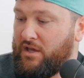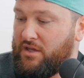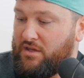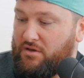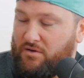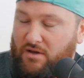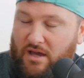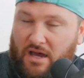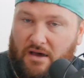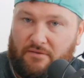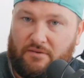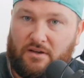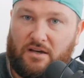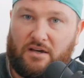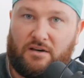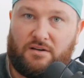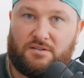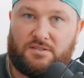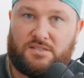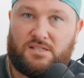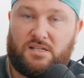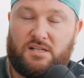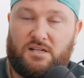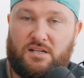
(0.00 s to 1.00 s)
you have an
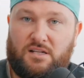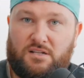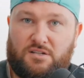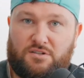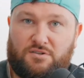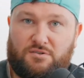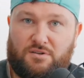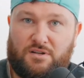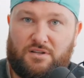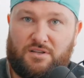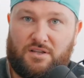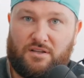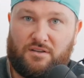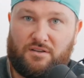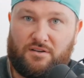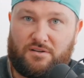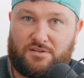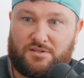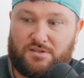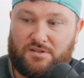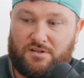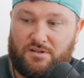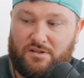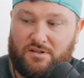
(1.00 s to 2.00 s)
LCD screen that
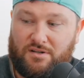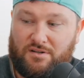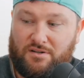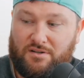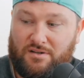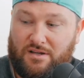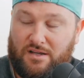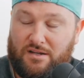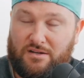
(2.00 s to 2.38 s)
looks good,